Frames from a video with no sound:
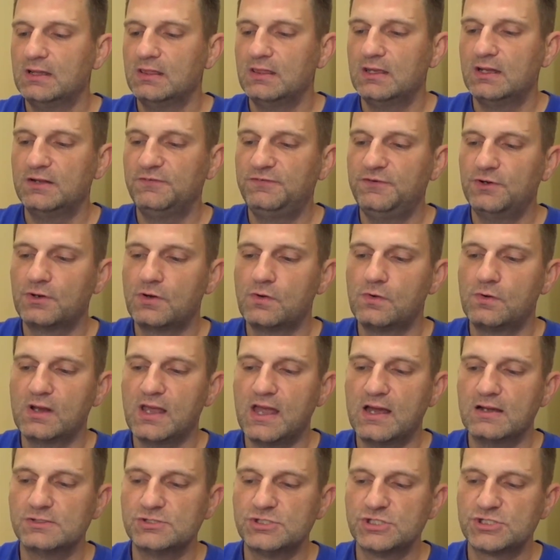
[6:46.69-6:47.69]
that if you're
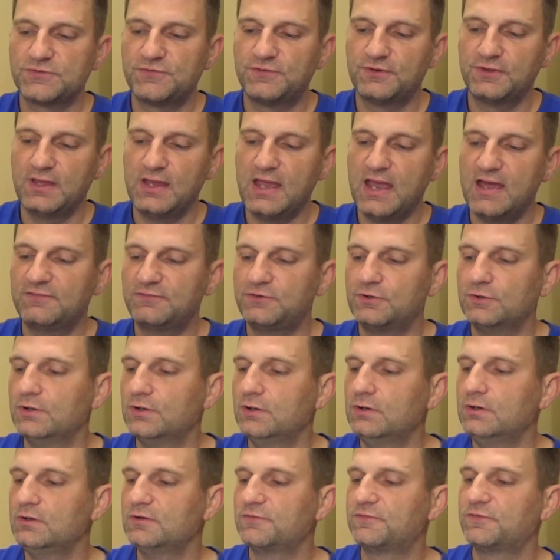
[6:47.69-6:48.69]
going out just for the
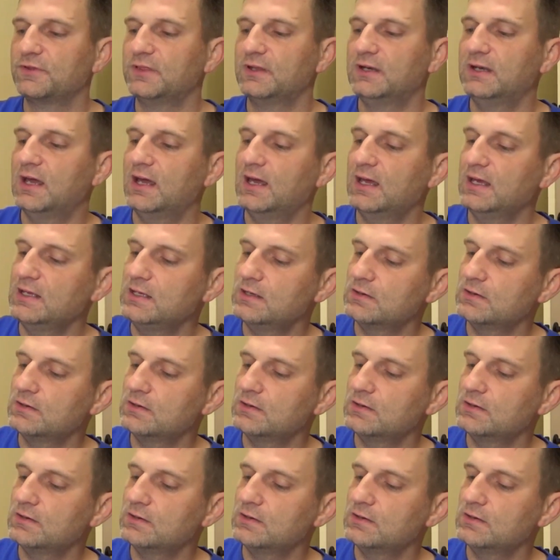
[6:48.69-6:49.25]
afternoon or for the day,